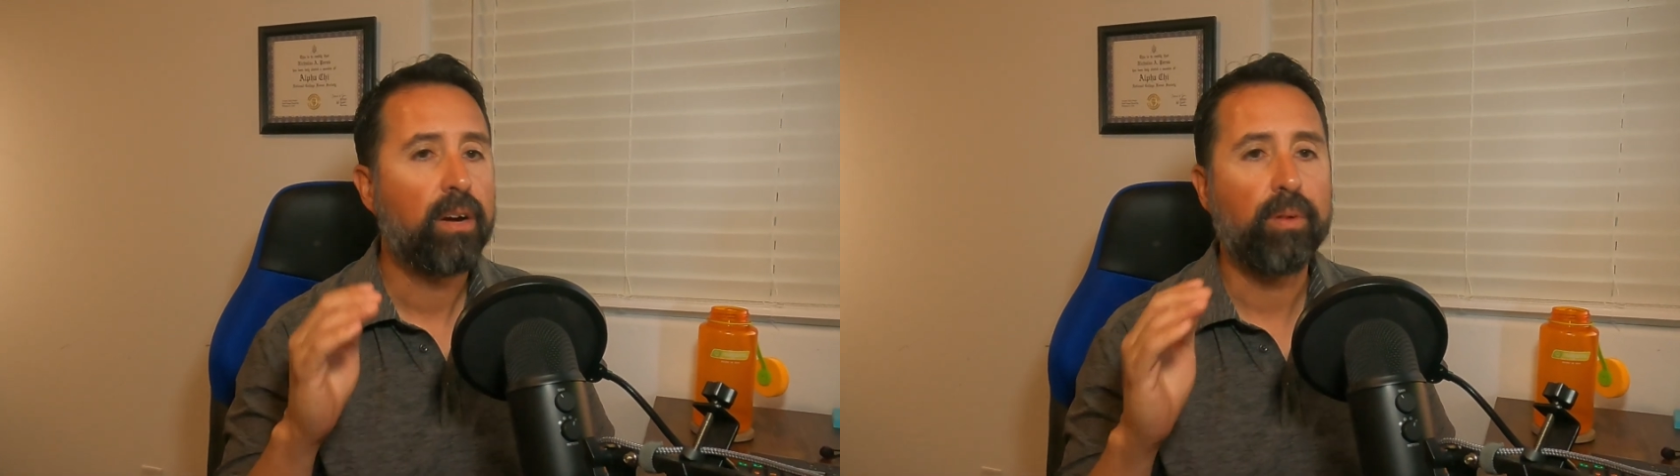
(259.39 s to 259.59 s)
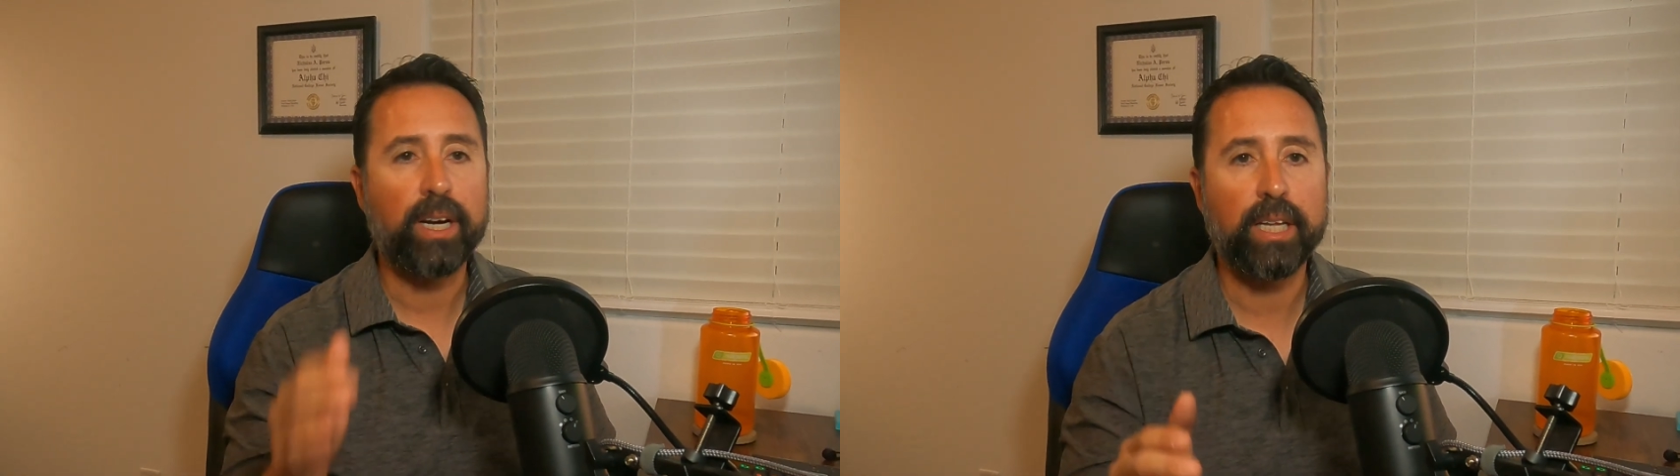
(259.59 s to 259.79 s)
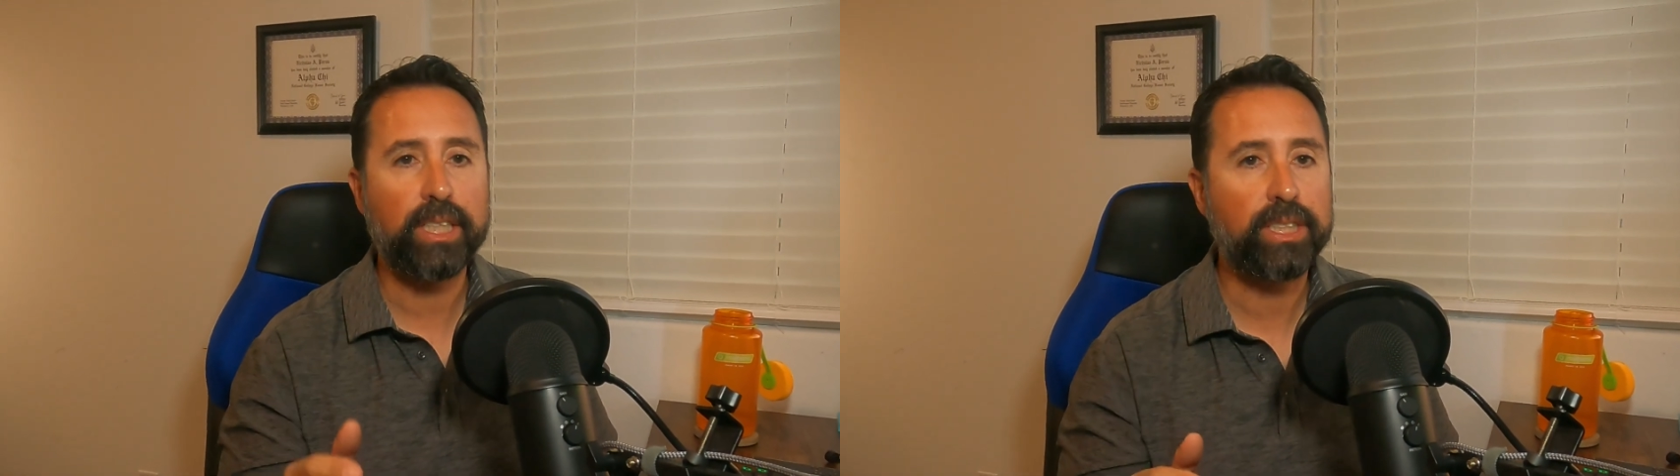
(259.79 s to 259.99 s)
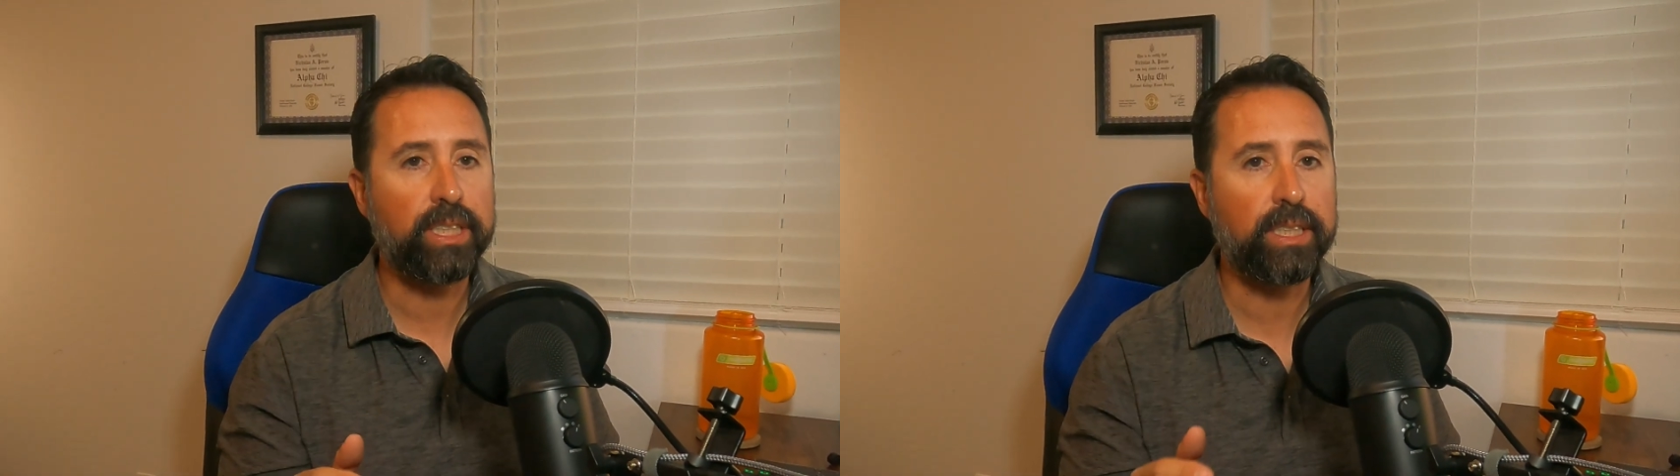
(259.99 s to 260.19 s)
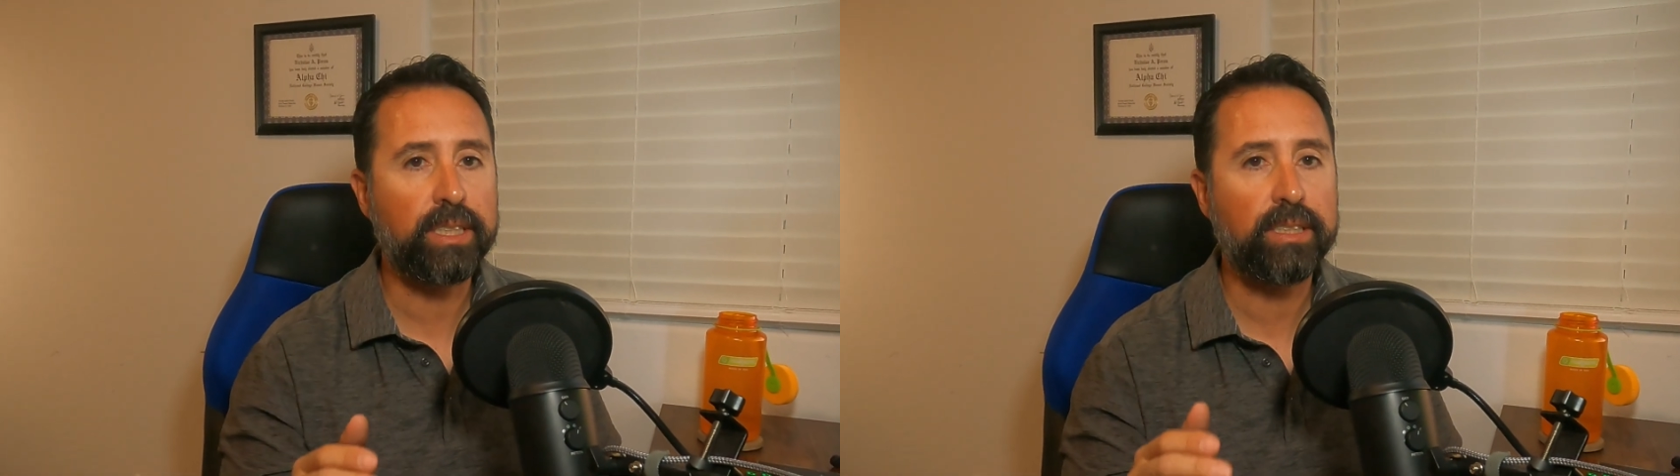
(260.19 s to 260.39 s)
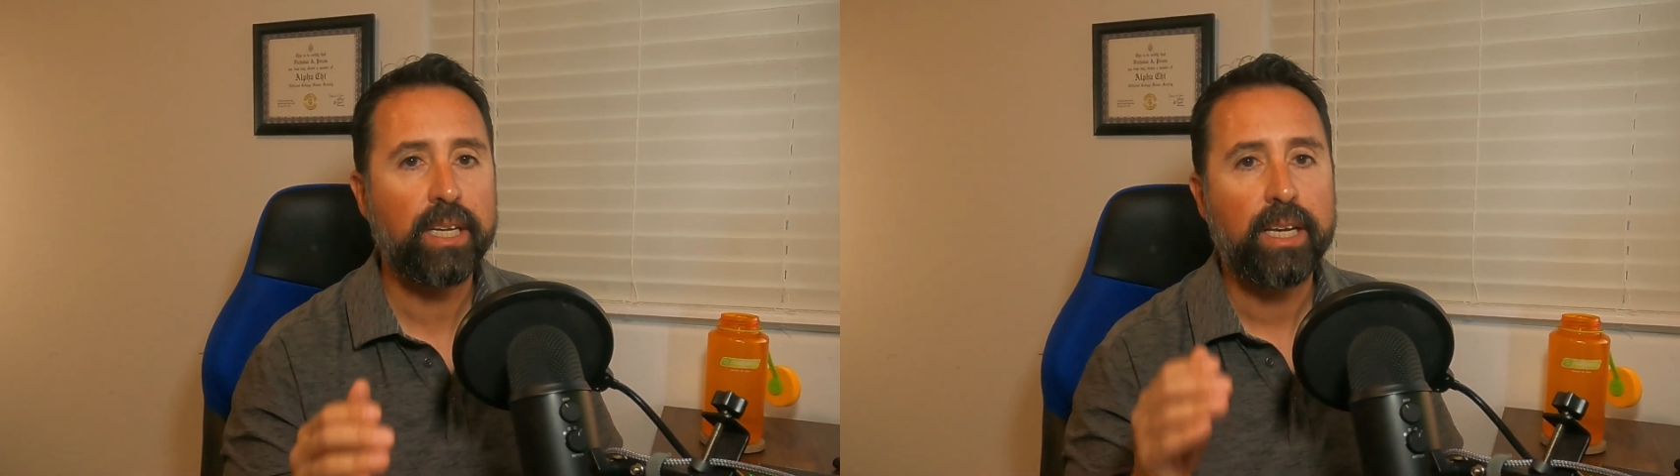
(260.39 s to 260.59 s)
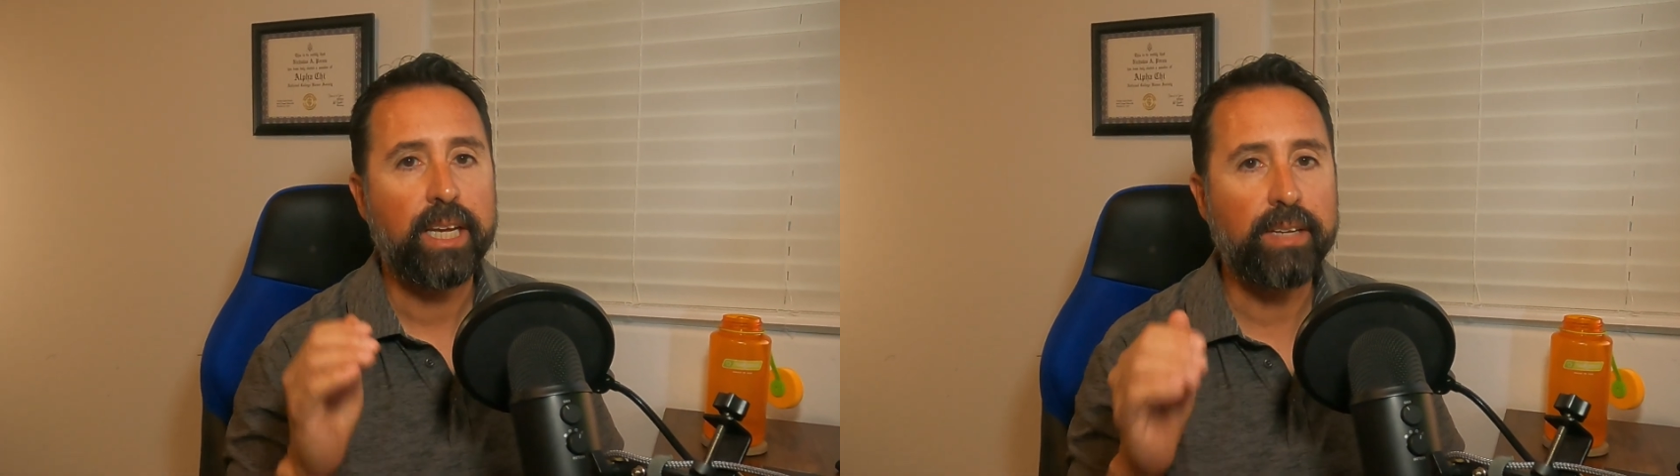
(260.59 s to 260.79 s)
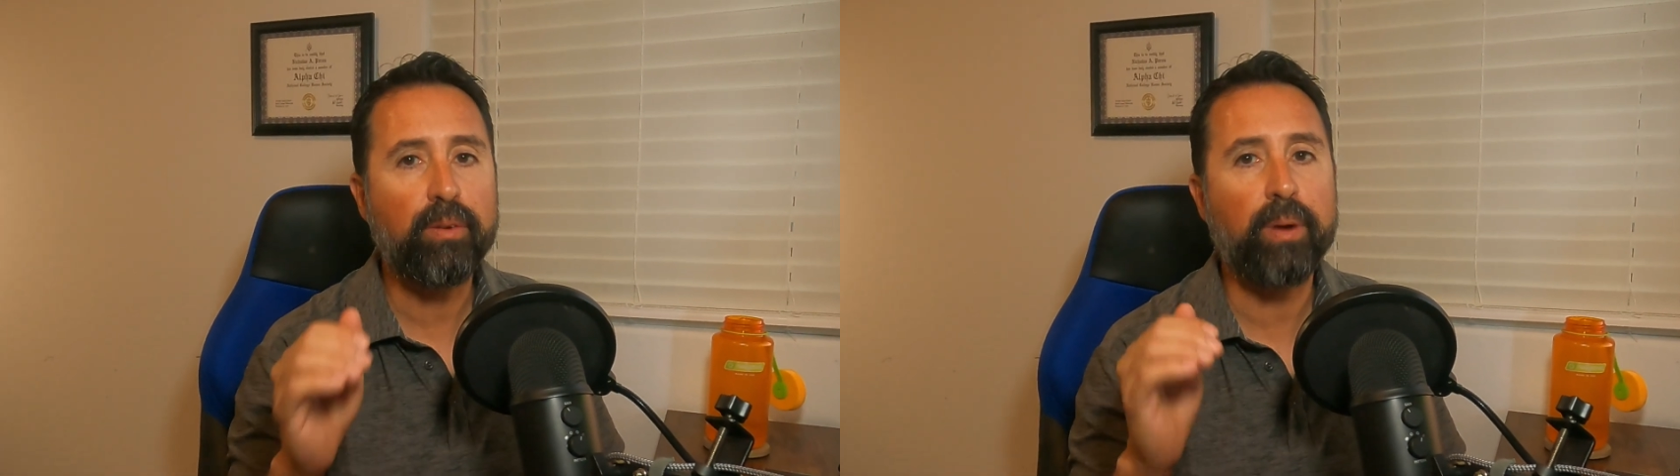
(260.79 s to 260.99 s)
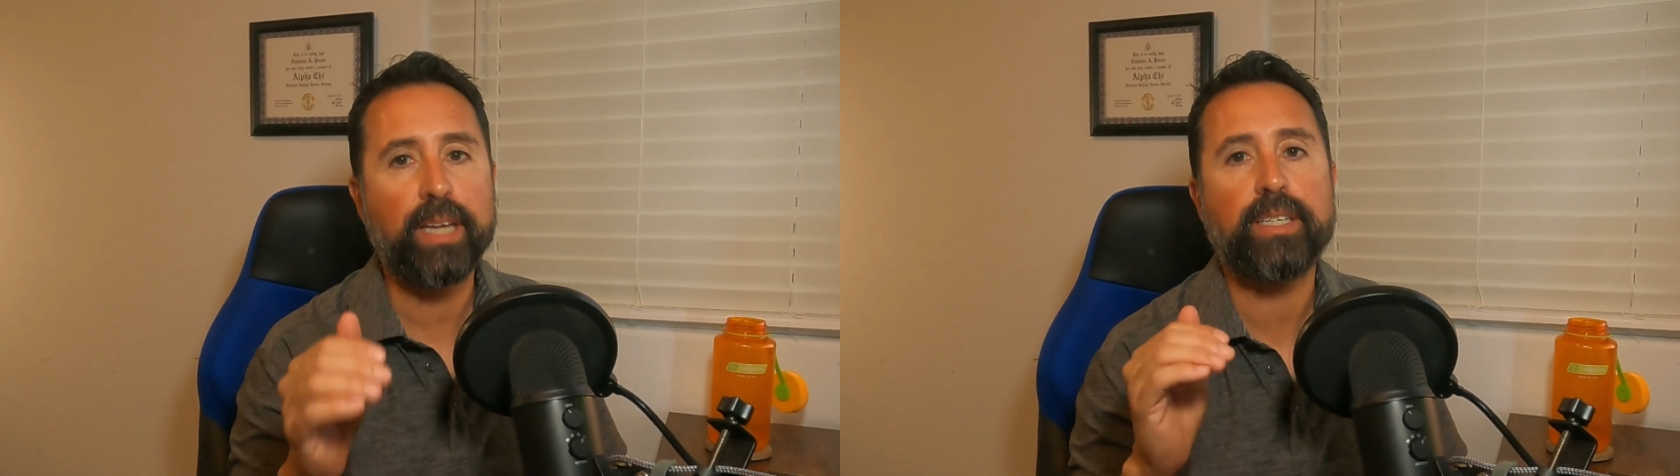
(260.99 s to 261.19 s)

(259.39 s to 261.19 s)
regulations, and even ways